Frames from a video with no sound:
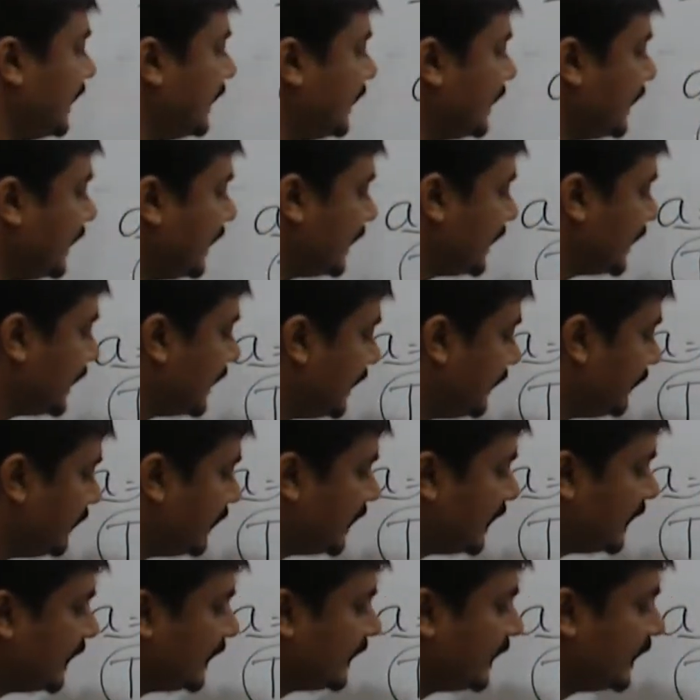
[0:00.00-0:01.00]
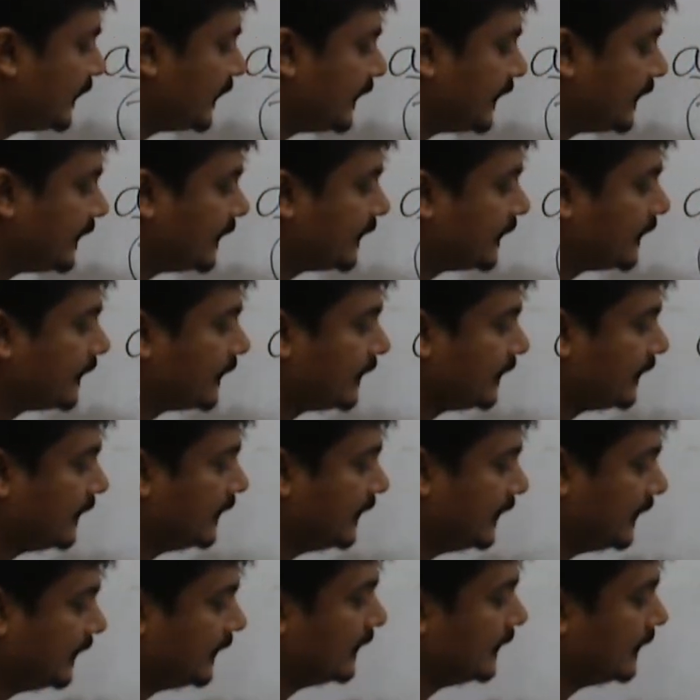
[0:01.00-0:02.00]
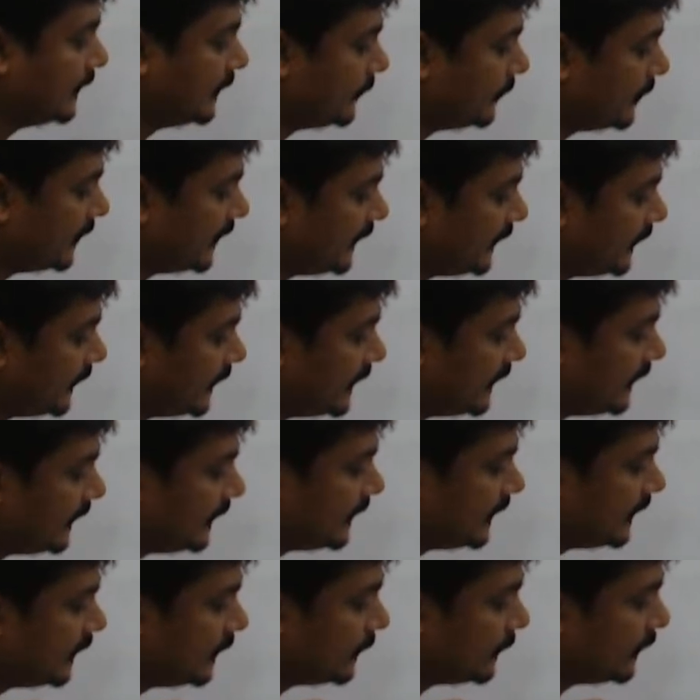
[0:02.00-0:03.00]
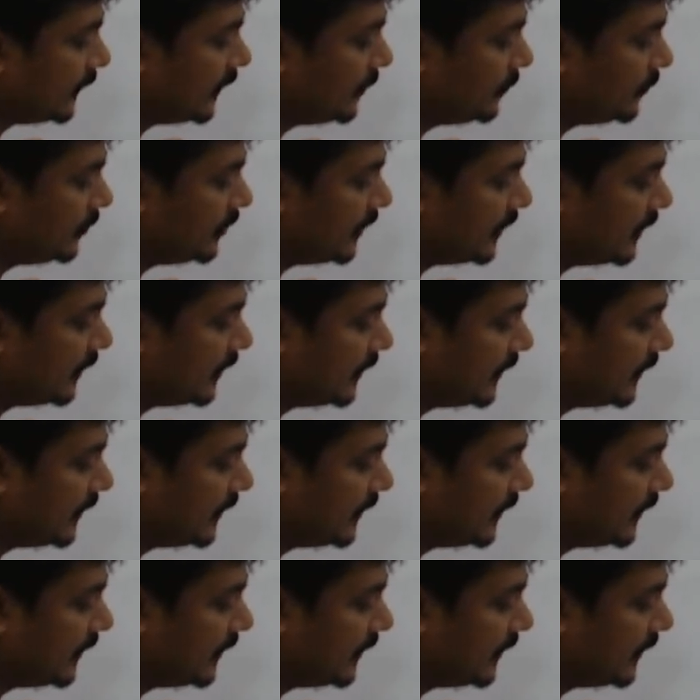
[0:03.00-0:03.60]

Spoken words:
T6 given as 6? What is T6 formula?